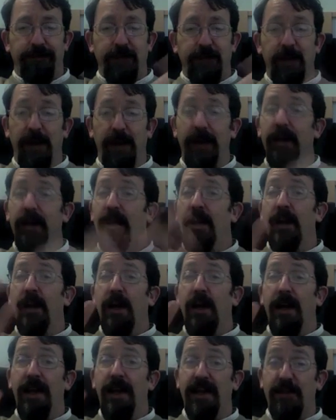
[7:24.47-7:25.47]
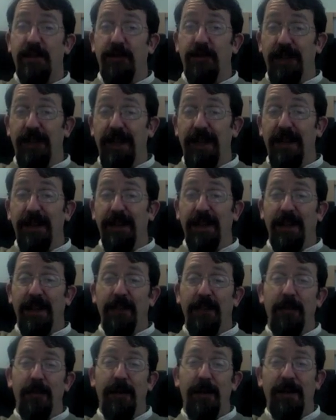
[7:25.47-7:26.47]
Yeah, that's all for now. Thank you
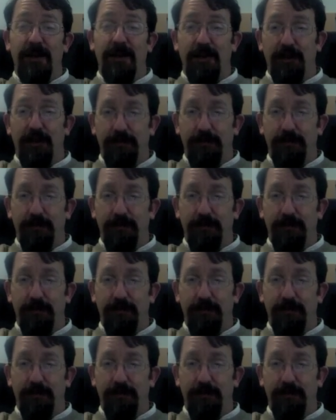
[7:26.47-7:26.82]
very much.